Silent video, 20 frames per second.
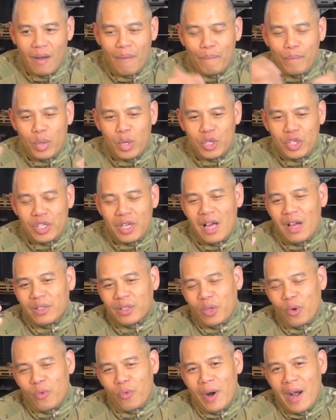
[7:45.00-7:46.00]
push out
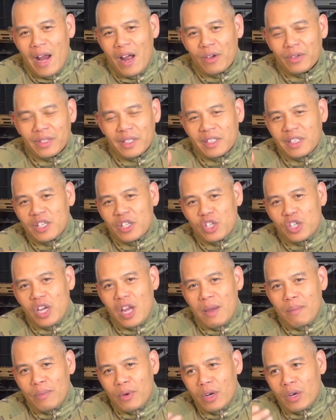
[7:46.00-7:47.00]
the round in the
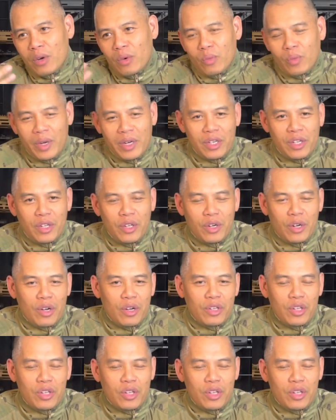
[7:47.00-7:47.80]
chamber when you